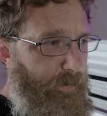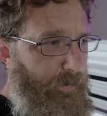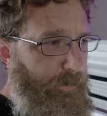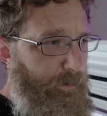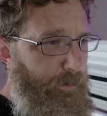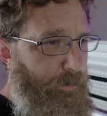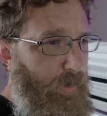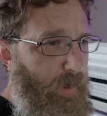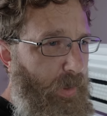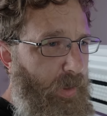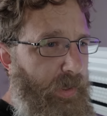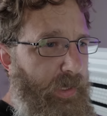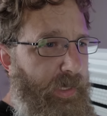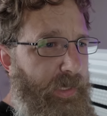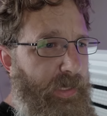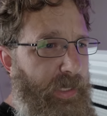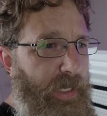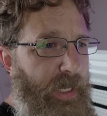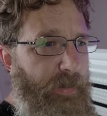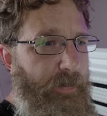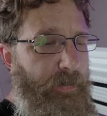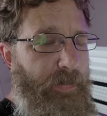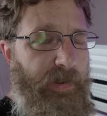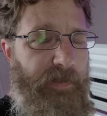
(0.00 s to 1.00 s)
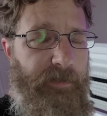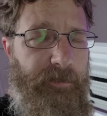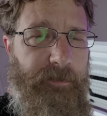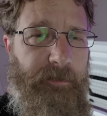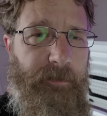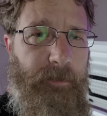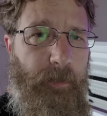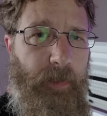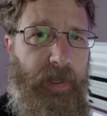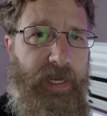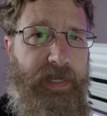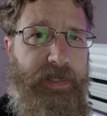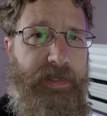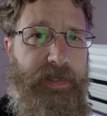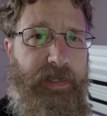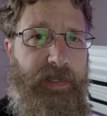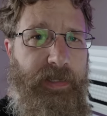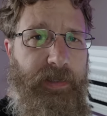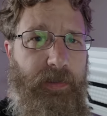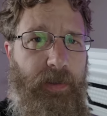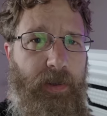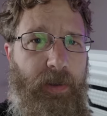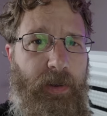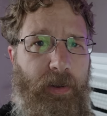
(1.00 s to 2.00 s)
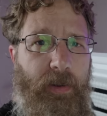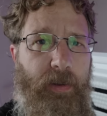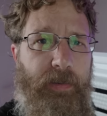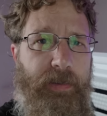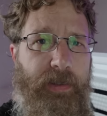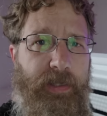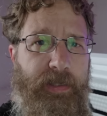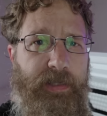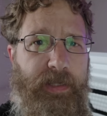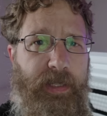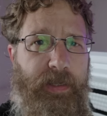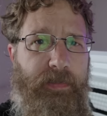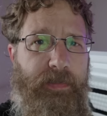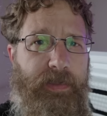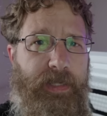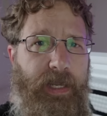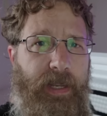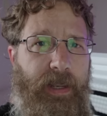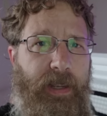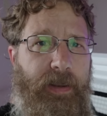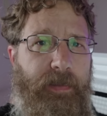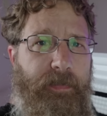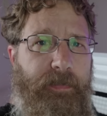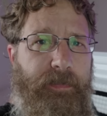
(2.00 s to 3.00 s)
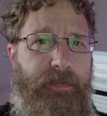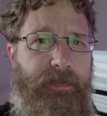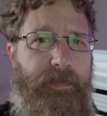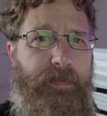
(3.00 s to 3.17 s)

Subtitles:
burning up but freezing all at the same time.